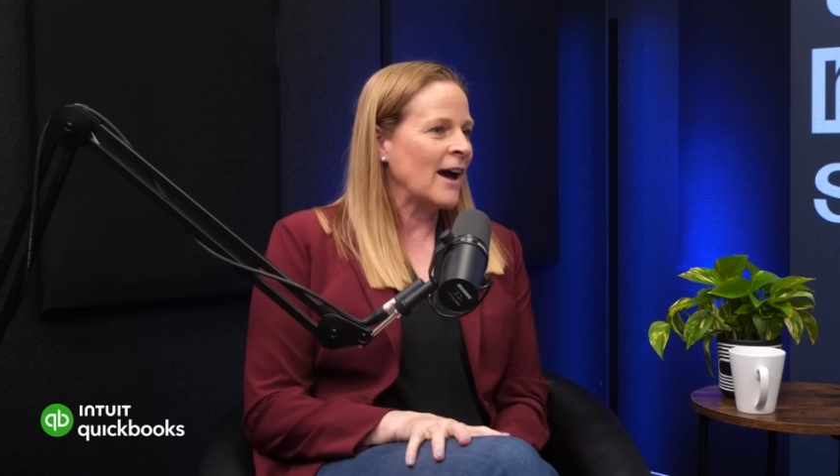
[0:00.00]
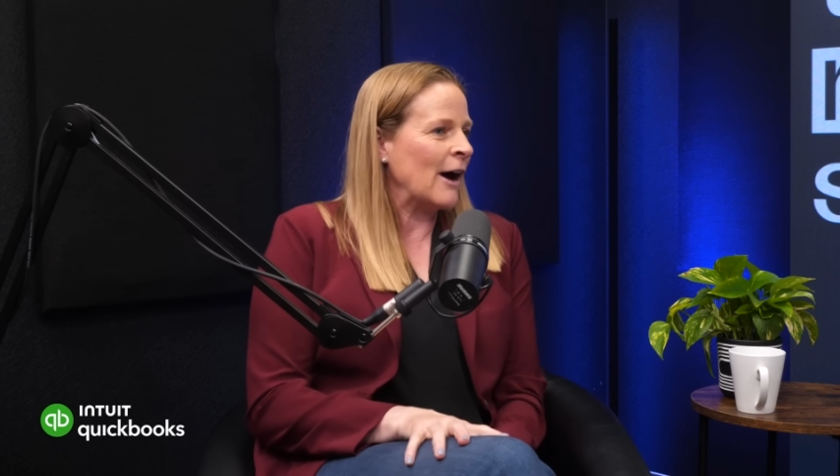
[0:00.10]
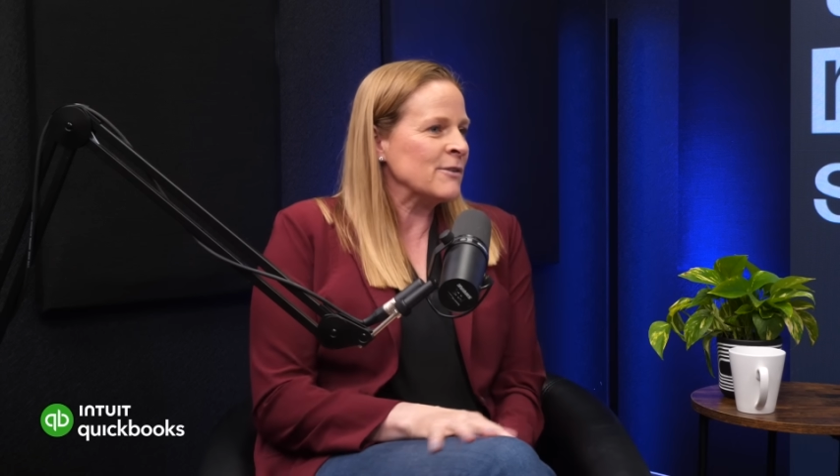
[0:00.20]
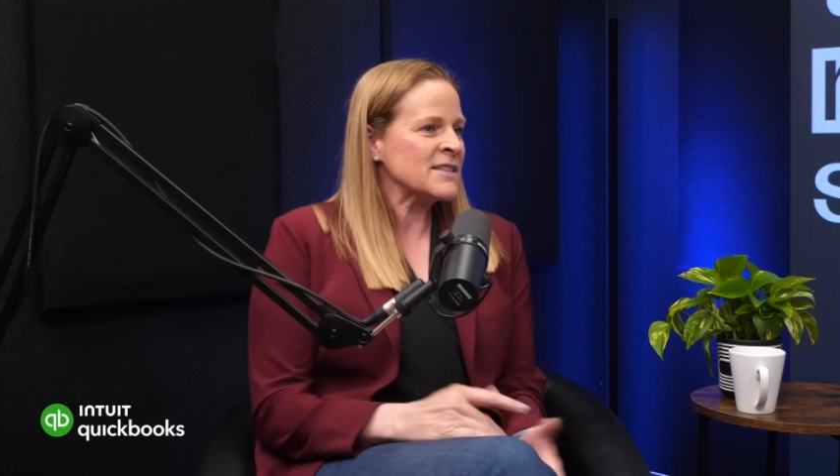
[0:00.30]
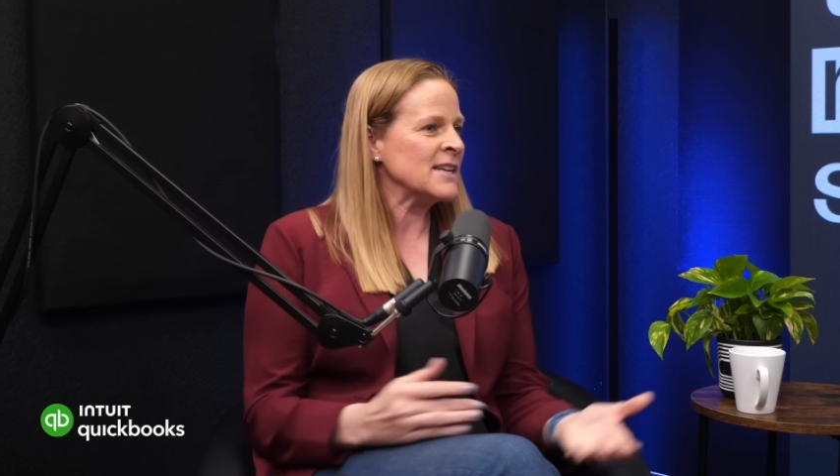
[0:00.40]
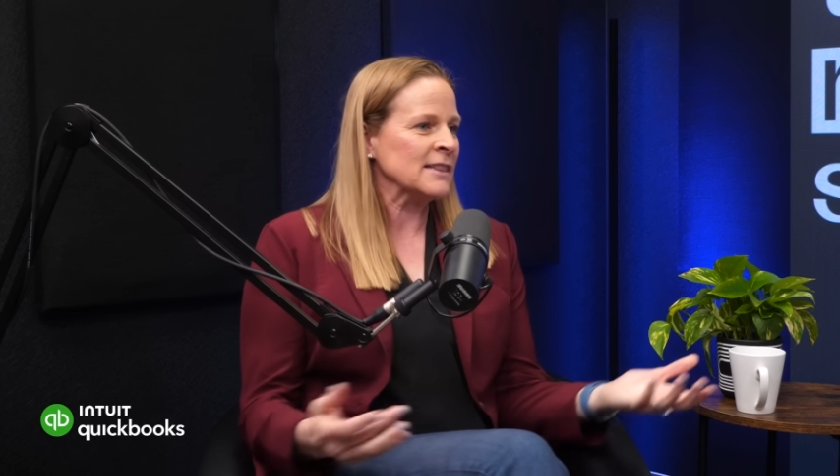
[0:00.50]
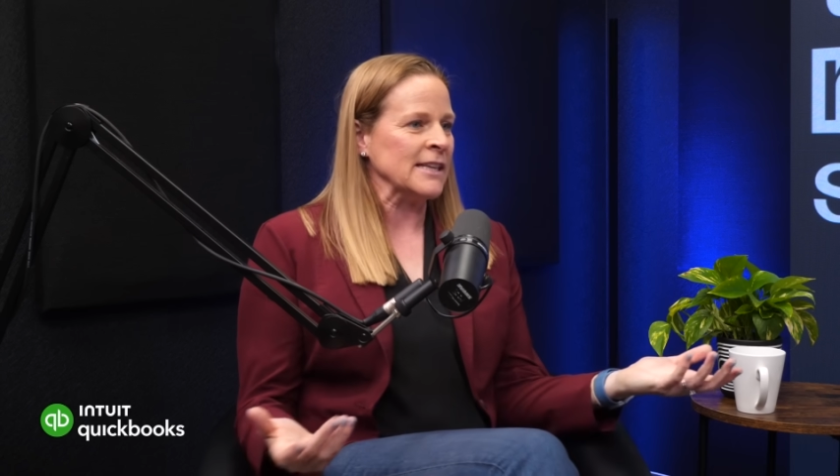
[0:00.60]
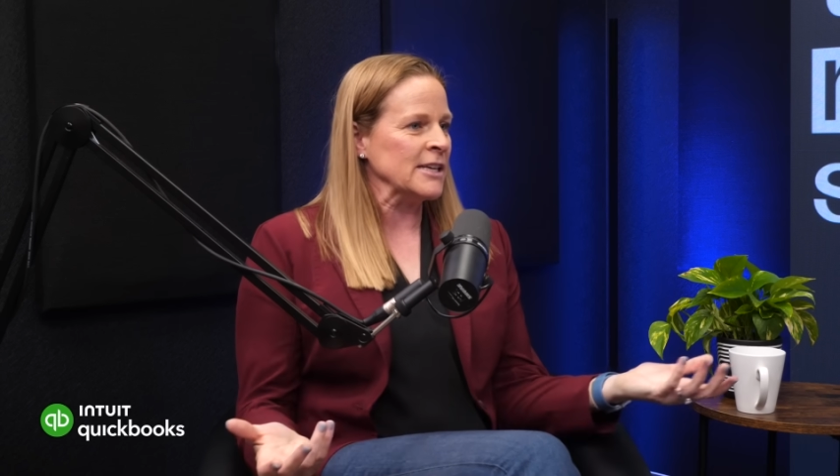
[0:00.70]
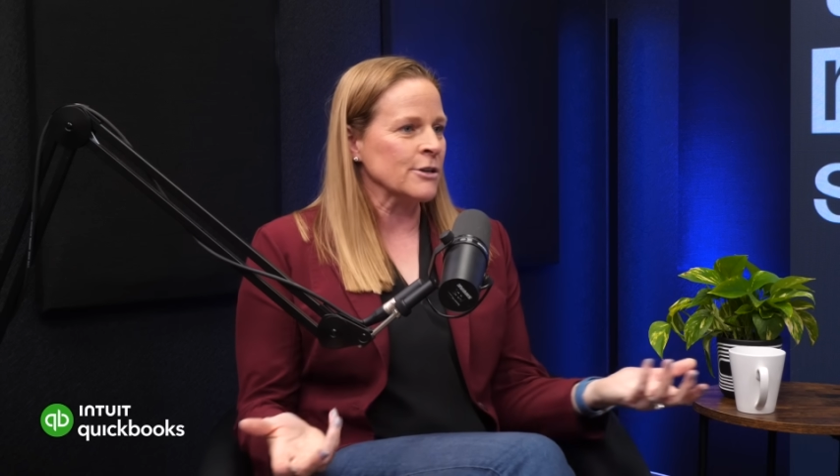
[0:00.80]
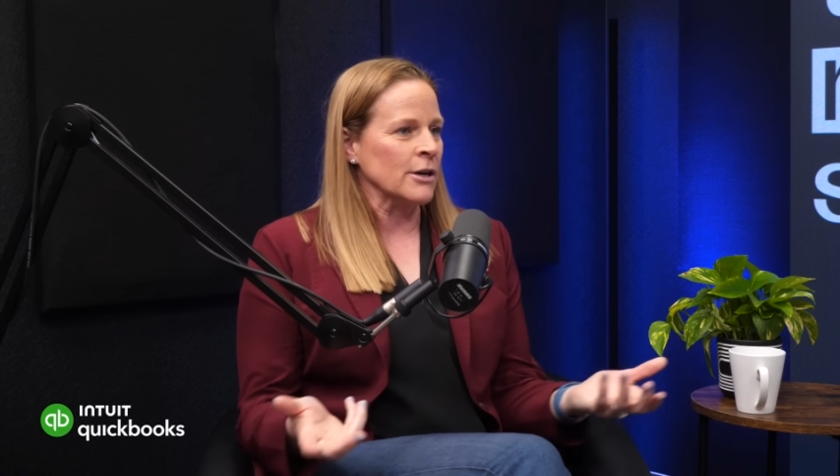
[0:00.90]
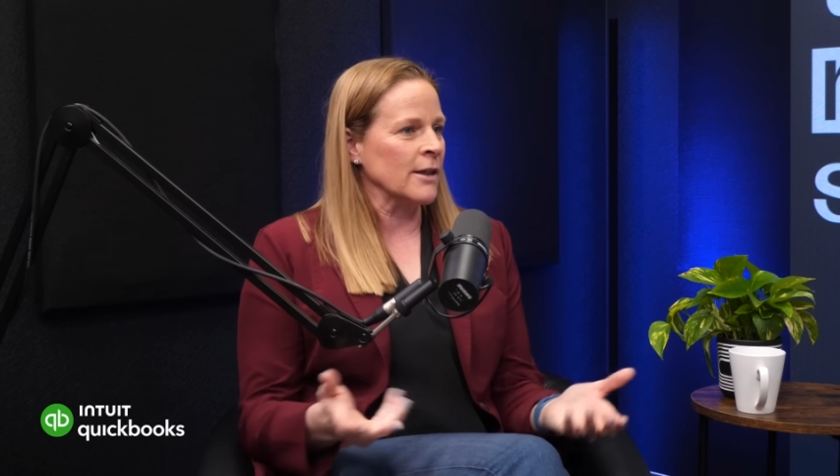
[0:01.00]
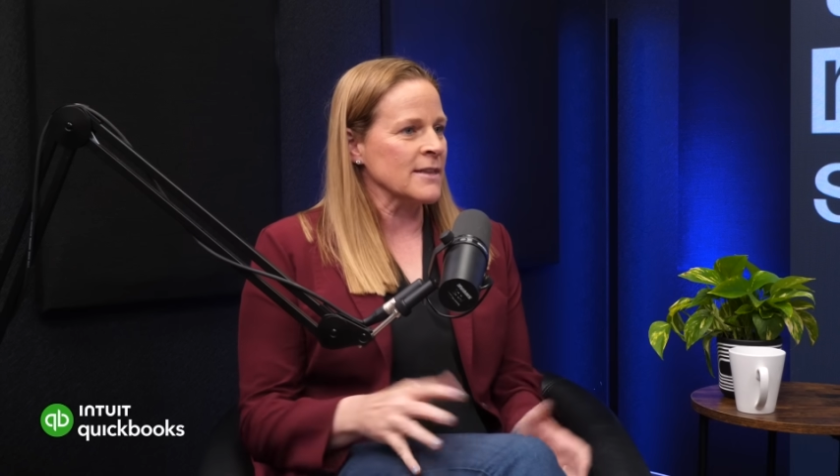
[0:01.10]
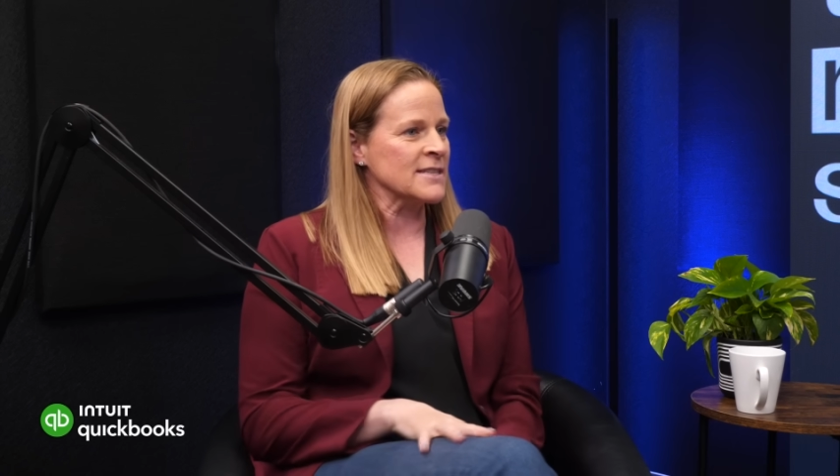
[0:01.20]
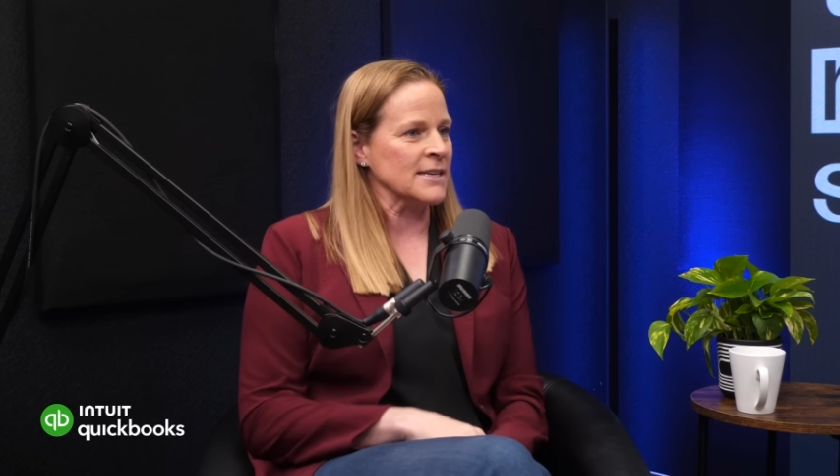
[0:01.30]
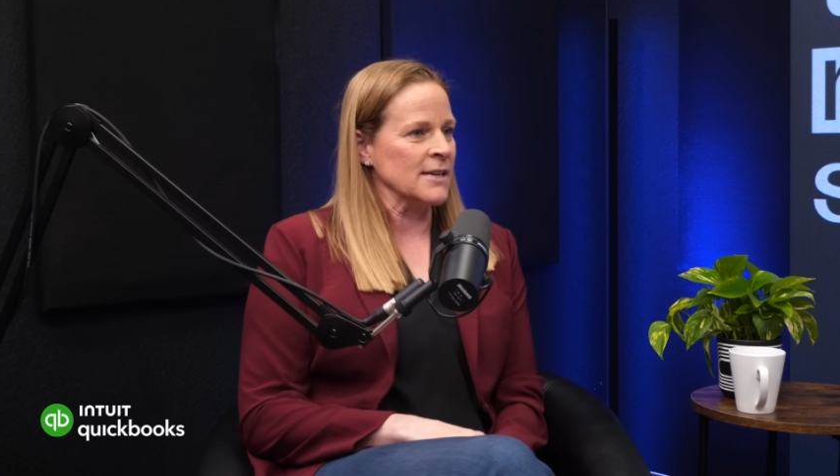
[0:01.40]
I wasn't a leader on
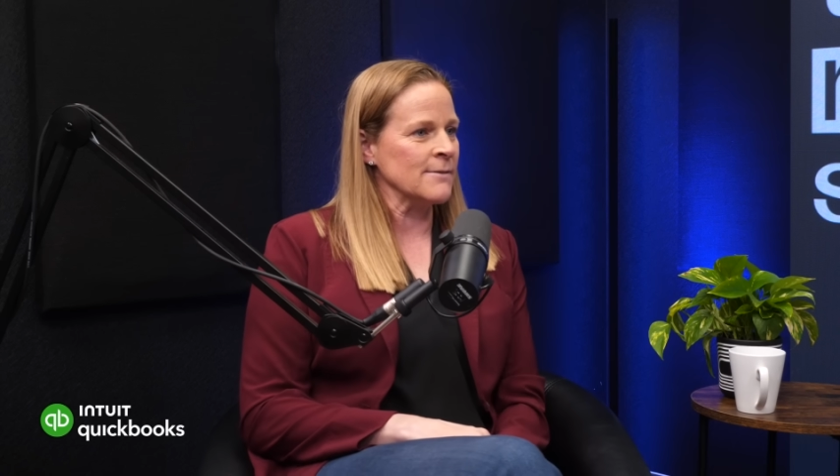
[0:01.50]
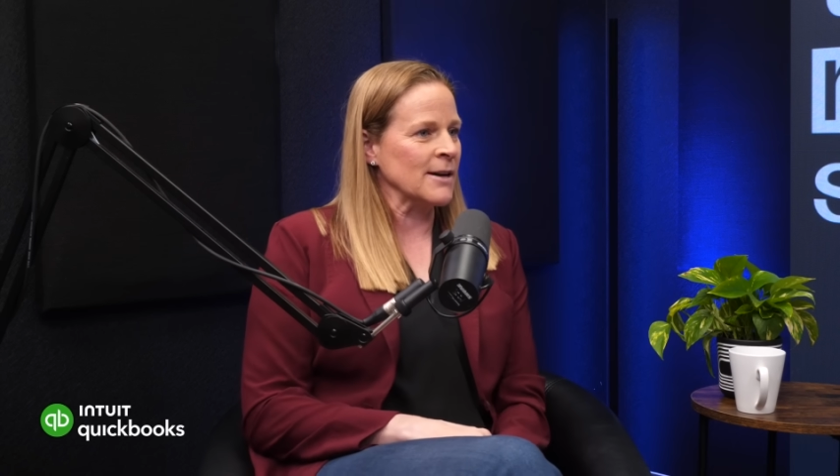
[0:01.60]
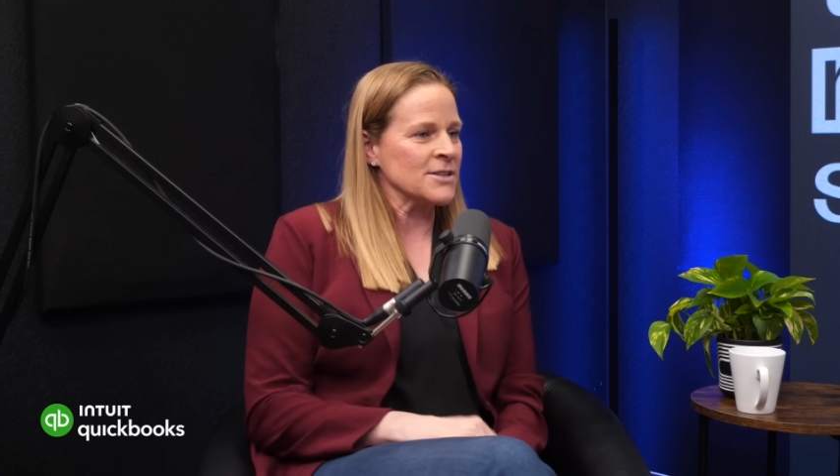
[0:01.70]
the team.